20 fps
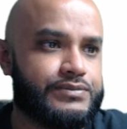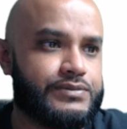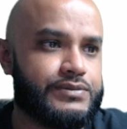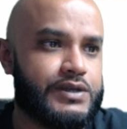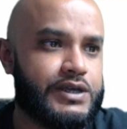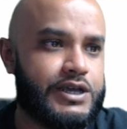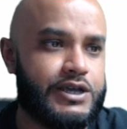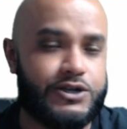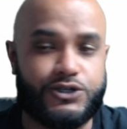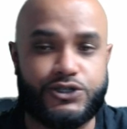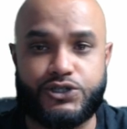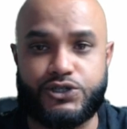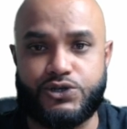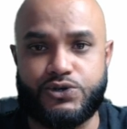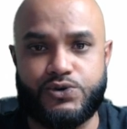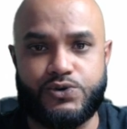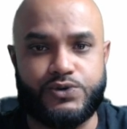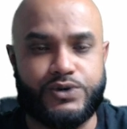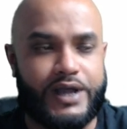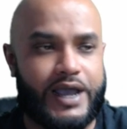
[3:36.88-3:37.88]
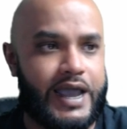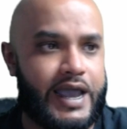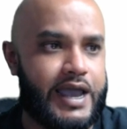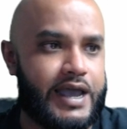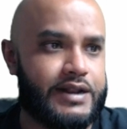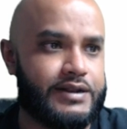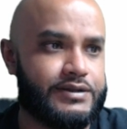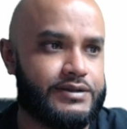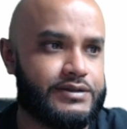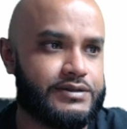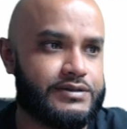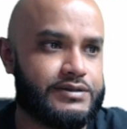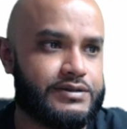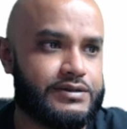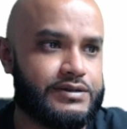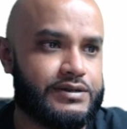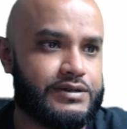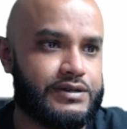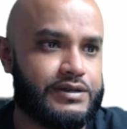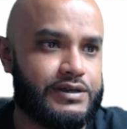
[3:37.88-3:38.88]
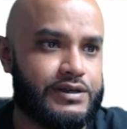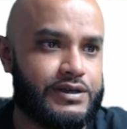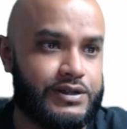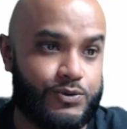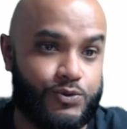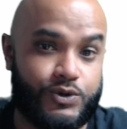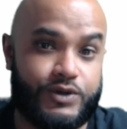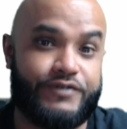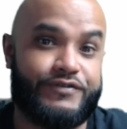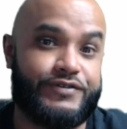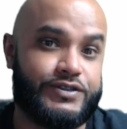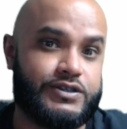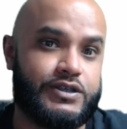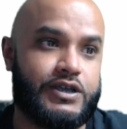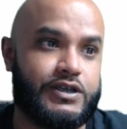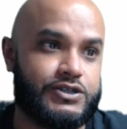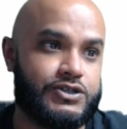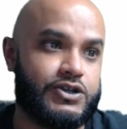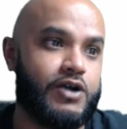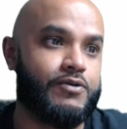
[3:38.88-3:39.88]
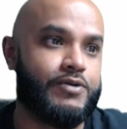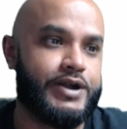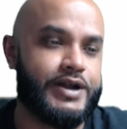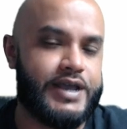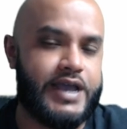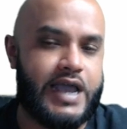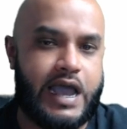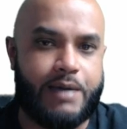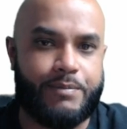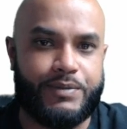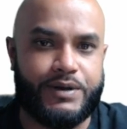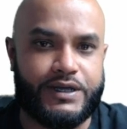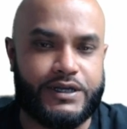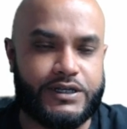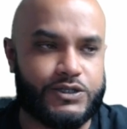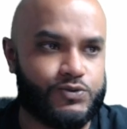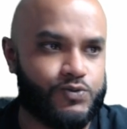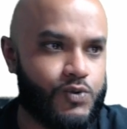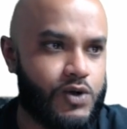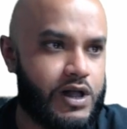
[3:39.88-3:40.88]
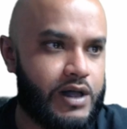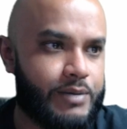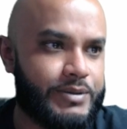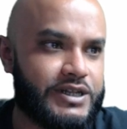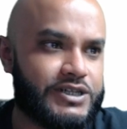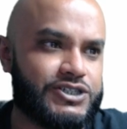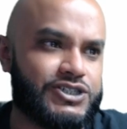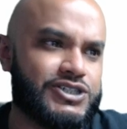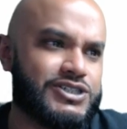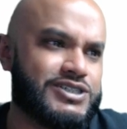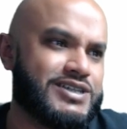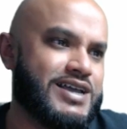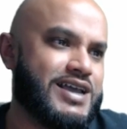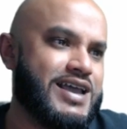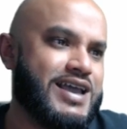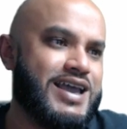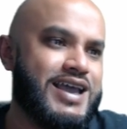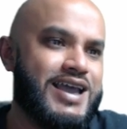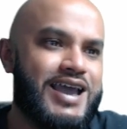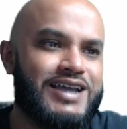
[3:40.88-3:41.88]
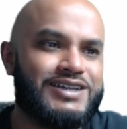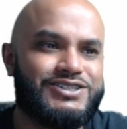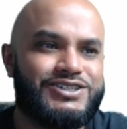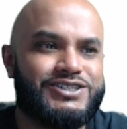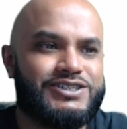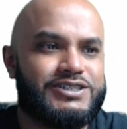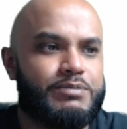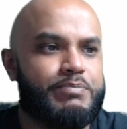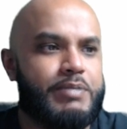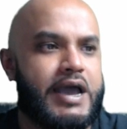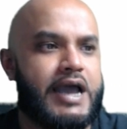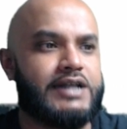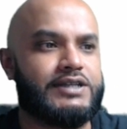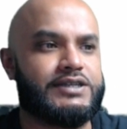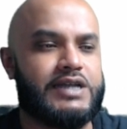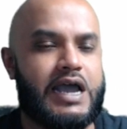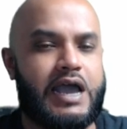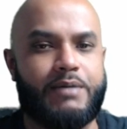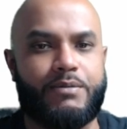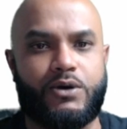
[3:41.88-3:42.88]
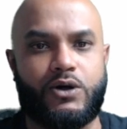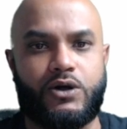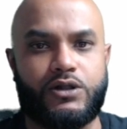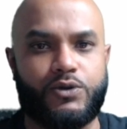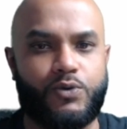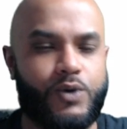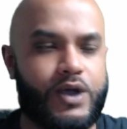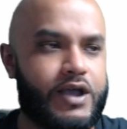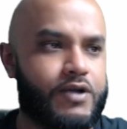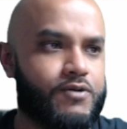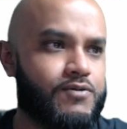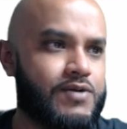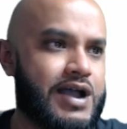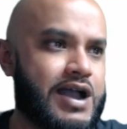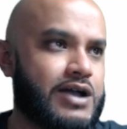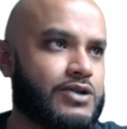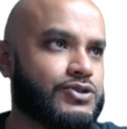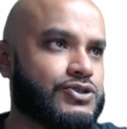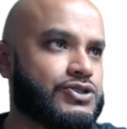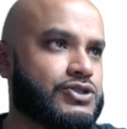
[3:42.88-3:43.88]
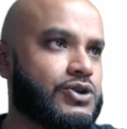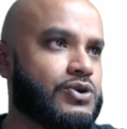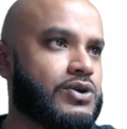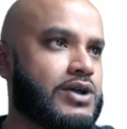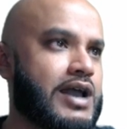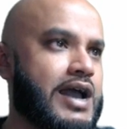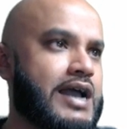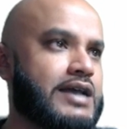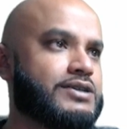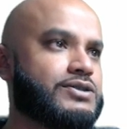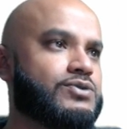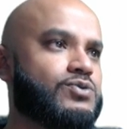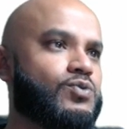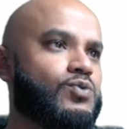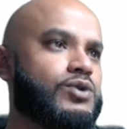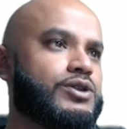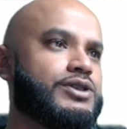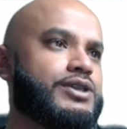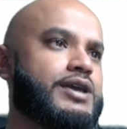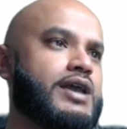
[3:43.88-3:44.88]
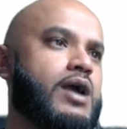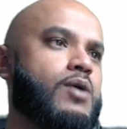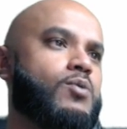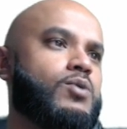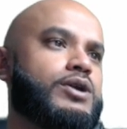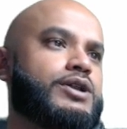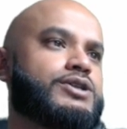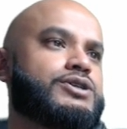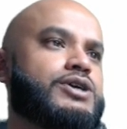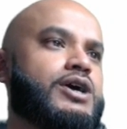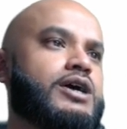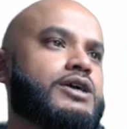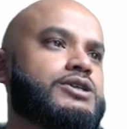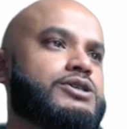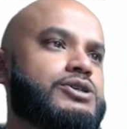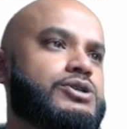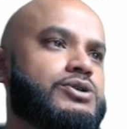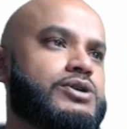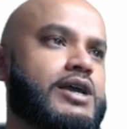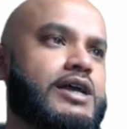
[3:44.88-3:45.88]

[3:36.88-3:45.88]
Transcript: here soon, and if it's already happening as well. I mean, it's just a bad time all the way around. So guys, one thing I want to talk to you